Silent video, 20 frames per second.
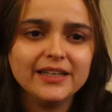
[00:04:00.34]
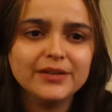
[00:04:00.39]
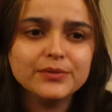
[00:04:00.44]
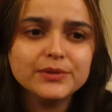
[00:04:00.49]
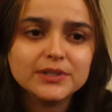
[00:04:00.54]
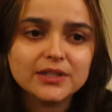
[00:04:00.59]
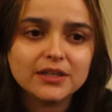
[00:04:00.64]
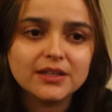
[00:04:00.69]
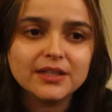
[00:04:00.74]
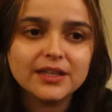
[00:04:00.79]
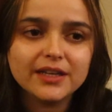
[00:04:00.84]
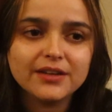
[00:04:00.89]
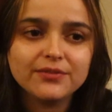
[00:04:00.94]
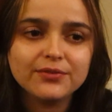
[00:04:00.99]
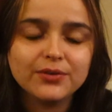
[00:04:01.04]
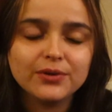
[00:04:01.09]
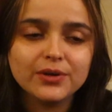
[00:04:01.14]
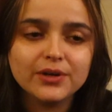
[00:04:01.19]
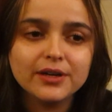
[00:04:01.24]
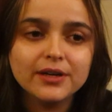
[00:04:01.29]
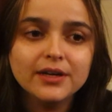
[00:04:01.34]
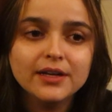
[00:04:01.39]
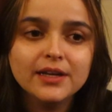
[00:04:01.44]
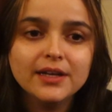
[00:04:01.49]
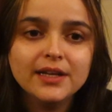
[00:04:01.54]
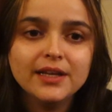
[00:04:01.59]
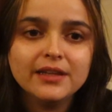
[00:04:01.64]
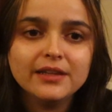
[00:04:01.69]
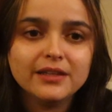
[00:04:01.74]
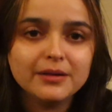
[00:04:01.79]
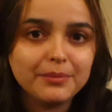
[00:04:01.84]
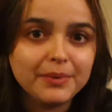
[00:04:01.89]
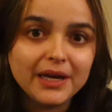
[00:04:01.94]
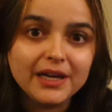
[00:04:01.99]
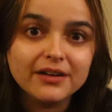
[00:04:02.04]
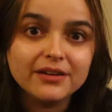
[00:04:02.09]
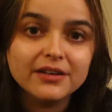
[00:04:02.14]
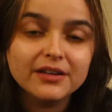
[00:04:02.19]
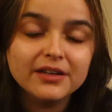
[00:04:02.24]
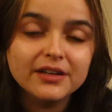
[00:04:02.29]
it was all like for the
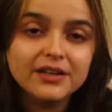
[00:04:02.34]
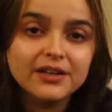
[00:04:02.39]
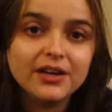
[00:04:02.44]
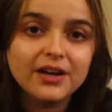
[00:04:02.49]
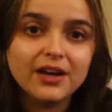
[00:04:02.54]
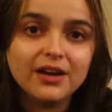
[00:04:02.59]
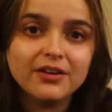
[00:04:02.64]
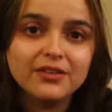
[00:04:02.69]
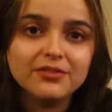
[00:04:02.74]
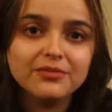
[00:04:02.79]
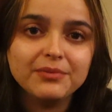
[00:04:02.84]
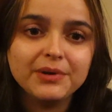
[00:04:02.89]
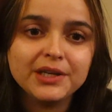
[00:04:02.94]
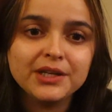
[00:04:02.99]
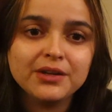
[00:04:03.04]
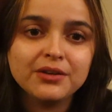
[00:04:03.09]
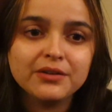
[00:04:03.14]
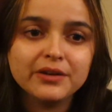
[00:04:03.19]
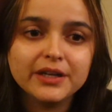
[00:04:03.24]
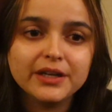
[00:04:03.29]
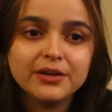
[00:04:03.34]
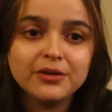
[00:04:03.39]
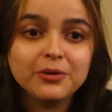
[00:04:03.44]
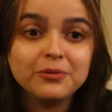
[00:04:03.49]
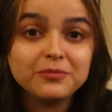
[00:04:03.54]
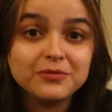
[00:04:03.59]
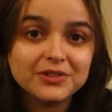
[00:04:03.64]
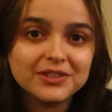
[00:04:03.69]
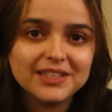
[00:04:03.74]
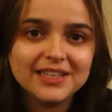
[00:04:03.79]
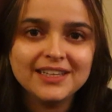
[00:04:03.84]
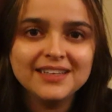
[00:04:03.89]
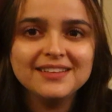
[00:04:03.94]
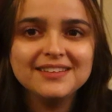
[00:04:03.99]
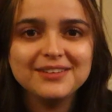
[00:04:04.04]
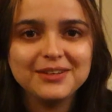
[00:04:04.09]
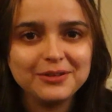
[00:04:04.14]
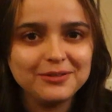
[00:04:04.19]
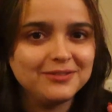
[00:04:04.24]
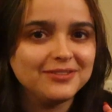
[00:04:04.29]
better of my career, hopefully
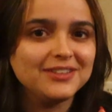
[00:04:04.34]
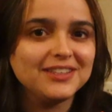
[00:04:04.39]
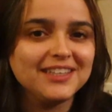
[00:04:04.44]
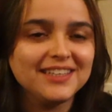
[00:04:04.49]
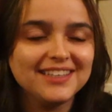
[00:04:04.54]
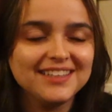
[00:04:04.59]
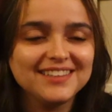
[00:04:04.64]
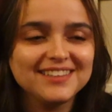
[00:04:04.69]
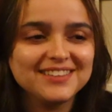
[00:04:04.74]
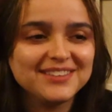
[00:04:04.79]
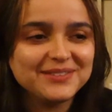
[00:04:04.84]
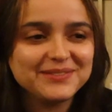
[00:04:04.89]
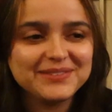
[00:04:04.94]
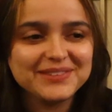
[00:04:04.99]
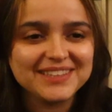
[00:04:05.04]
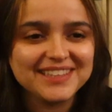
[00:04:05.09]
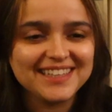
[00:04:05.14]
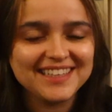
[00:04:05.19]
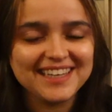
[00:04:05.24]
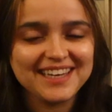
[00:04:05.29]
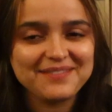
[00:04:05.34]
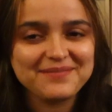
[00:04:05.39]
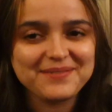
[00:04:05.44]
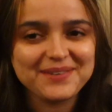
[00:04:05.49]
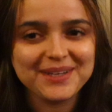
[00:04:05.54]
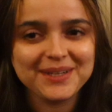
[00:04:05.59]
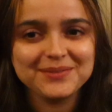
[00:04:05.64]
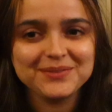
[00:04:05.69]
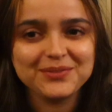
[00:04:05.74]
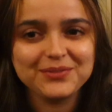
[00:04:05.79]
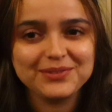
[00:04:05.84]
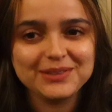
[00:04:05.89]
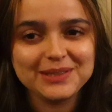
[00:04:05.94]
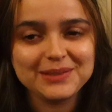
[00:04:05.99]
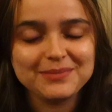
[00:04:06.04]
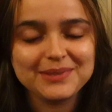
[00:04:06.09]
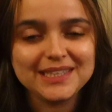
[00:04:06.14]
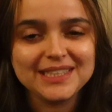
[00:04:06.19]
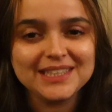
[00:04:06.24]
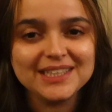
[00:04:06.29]
it came for the
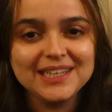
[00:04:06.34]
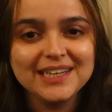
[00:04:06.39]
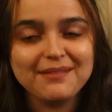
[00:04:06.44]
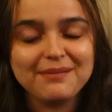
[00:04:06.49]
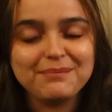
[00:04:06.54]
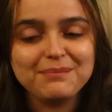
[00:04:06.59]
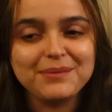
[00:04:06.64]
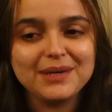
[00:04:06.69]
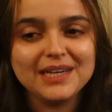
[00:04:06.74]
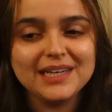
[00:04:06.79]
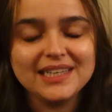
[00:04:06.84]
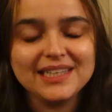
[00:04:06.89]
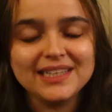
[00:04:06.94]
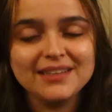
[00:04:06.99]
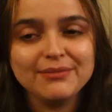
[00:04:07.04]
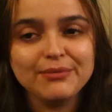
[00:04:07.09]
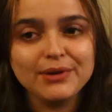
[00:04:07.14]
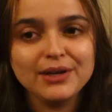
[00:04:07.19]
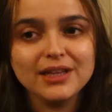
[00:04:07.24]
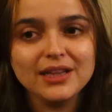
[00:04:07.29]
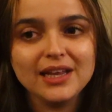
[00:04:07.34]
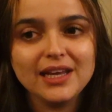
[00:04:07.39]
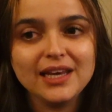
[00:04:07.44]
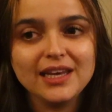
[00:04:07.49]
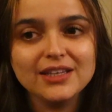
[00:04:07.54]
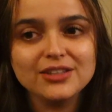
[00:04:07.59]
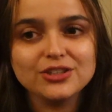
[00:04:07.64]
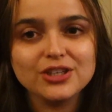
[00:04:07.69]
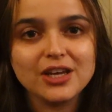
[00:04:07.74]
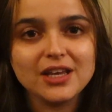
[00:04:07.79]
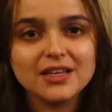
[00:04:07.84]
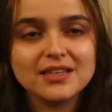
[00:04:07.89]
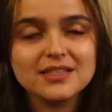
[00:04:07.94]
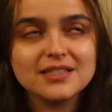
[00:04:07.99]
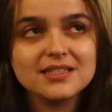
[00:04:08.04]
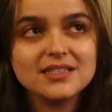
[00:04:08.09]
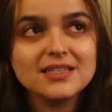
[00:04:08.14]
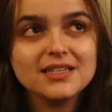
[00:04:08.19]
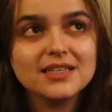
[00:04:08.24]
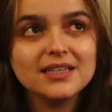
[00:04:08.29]
better. But it really
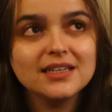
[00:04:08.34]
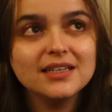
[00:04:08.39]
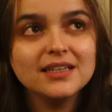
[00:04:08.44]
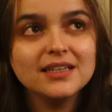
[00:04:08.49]
just